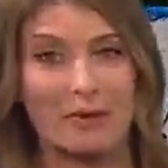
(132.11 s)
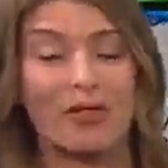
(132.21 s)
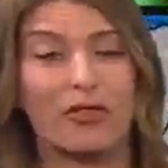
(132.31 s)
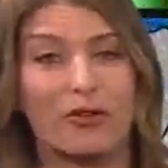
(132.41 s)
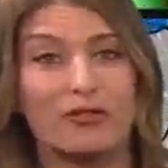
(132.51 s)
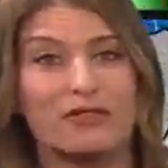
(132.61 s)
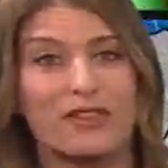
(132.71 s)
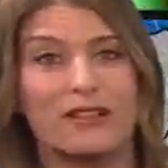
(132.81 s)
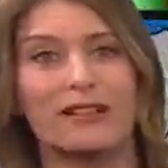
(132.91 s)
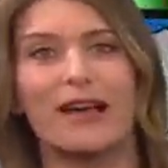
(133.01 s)
But
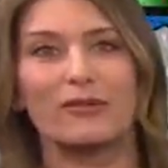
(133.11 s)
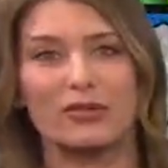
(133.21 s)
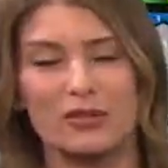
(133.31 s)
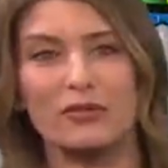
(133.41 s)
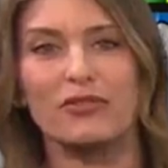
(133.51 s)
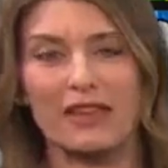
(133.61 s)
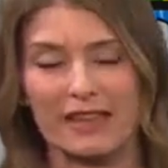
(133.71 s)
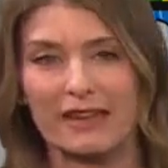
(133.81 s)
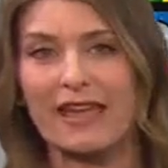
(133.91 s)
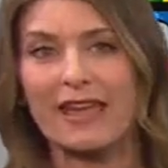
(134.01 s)
Thursday, the clouds do
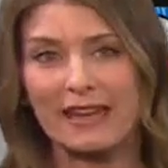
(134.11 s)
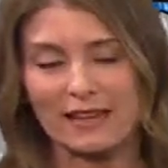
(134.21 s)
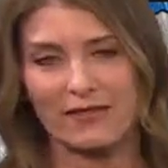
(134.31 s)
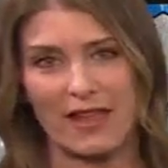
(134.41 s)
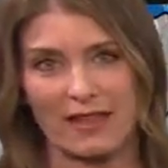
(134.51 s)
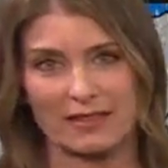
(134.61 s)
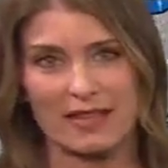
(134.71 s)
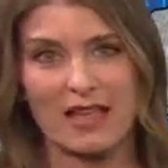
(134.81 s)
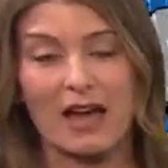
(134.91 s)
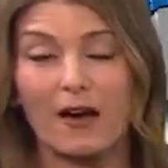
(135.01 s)
thicken in advance
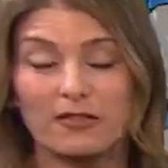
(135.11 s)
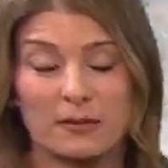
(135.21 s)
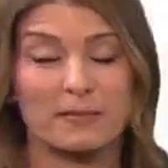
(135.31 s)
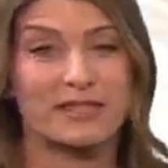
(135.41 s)
of some